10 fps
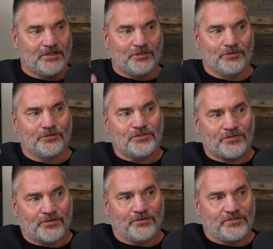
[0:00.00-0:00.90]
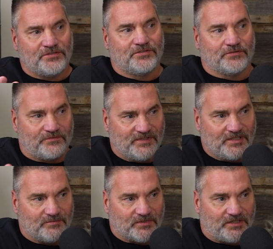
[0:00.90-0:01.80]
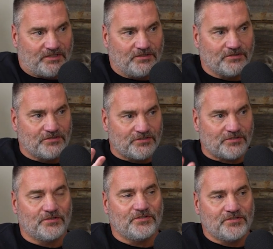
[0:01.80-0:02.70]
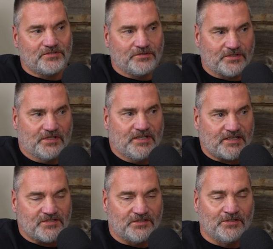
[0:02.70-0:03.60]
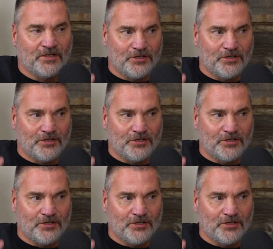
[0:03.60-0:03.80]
Your church is your family. Your church is your connection.